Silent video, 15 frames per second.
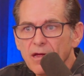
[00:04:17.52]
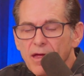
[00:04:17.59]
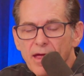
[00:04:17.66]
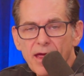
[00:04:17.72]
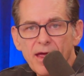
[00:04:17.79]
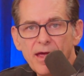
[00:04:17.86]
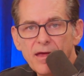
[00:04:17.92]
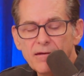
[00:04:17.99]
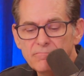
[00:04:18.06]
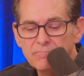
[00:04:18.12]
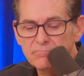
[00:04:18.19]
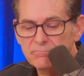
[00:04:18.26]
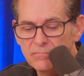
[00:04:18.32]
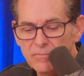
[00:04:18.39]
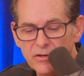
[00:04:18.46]

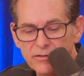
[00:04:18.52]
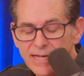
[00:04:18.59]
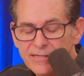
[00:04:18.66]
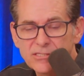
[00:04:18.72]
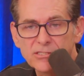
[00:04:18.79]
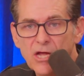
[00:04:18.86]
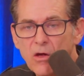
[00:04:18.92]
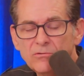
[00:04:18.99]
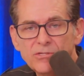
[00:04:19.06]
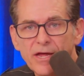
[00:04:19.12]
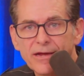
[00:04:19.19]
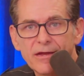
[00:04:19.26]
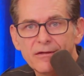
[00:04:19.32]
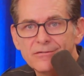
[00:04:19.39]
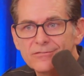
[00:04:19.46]
And that sounds
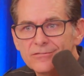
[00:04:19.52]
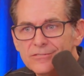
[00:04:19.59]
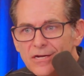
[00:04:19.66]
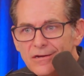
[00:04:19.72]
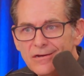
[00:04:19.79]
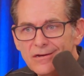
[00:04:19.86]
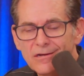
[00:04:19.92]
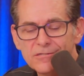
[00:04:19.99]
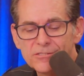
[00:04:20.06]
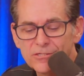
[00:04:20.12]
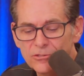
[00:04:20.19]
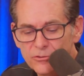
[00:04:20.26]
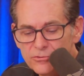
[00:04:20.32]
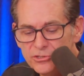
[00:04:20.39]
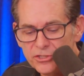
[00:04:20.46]
like it's a
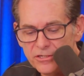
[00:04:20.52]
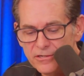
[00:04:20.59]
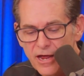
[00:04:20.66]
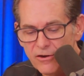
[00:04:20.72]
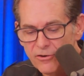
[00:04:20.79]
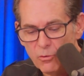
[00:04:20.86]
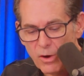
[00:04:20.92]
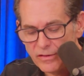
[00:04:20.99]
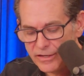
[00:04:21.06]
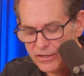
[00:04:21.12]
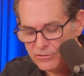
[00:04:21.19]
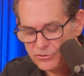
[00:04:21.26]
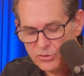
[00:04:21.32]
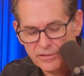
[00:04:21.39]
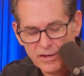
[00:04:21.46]
solution. I don't know why they don't
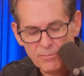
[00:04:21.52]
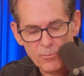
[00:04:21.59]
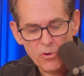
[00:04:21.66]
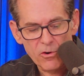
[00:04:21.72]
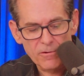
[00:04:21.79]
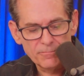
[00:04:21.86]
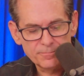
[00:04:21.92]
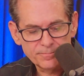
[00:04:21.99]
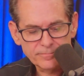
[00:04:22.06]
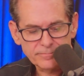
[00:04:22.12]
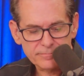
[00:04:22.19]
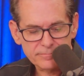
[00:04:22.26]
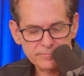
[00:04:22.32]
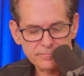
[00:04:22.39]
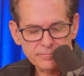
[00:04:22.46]
do that more.
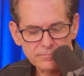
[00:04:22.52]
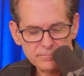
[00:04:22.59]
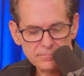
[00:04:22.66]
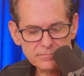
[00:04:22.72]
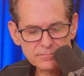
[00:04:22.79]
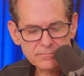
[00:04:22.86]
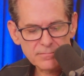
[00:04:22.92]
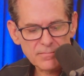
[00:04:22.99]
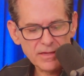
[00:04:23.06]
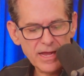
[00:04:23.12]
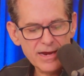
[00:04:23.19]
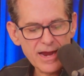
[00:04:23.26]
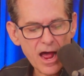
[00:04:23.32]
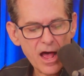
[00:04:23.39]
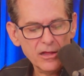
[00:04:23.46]

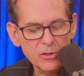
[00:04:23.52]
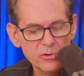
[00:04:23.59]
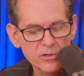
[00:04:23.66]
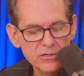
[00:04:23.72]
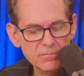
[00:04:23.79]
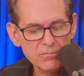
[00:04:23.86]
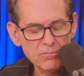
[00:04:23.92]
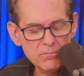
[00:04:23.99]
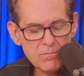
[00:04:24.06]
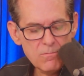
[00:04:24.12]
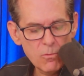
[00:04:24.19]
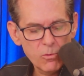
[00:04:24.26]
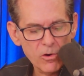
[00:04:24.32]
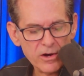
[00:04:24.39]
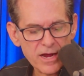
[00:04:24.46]
In Hollywood,
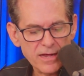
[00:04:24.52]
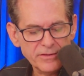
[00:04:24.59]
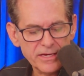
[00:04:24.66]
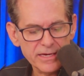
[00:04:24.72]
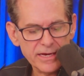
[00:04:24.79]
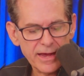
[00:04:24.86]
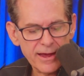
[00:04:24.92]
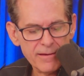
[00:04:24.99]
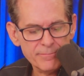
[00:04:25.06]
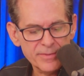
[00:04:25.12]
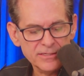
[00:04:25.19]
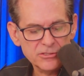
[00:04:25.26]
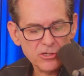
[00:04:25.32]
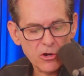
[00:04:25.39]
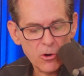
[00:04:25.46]
work on the
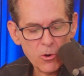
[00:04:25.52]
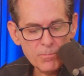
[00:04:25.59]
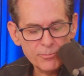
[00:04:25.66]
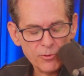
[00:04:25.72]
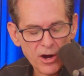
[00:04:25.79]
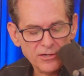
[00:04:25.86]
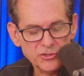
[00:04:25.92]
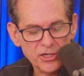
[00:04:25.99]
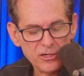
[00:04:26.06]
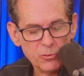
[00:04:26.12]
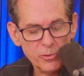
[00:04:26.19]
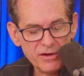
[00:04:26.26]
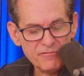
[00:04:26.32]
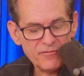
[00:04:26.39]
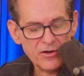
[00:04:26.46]
encampment to home project
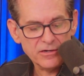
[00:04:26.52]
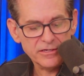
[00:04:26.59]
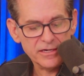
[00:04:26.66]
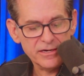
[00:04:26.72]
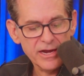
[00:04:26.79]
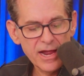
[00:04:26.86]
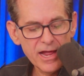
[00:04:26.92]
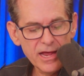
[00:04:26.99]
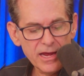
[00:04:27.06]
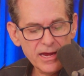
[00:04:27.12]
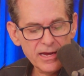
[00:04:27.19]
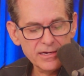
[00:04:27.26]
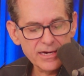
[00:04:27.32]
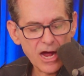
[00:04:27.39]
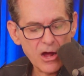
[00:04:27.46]
we funded
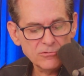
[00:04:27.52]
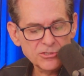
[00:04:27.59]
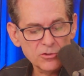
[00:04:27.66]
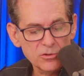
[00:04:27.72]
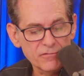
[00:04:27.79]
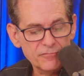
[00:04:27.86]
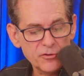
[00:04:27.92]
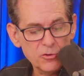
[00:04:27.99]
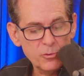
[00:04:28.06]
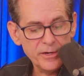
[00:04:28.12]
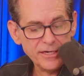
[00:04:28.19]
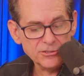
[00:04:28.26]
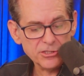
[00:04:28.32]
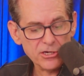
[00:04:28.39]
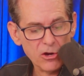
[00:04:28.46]
in council a few
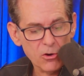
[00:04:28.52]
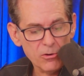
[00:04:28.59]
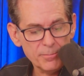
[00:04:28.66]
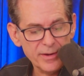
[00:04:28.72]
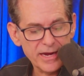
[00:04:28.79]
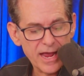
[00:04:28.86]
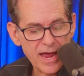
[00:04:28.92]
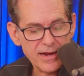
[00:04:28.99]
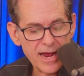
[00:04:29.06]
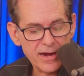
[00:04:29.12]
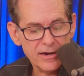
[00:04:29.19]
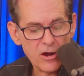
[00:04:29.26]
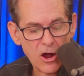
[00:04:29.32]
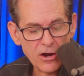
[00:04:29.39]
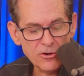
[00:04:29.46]
weeks ago began at
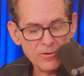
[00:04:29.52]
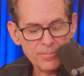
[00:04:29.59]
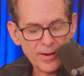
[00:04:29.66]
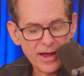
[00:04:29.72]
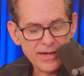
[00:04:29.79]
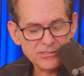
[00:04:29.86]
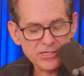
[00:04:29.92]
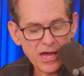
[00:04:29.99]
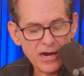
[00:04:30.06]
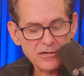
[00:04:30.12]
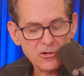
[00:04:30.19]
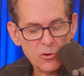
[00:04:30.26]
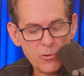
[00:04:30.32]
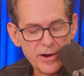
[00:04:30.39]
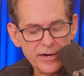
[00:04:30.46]
an underpass on
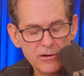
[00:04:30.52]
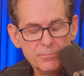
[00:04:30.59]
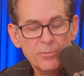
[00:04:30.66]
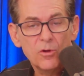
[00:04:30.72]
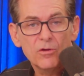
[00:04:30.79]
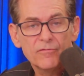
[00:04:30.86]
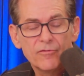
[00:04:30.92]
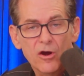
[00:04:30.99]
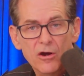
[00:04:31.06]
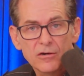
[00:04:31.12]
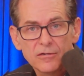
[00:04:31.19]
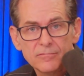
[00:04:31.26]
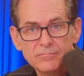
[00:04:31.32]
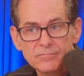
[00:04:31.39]
Cahuenga Boulevard.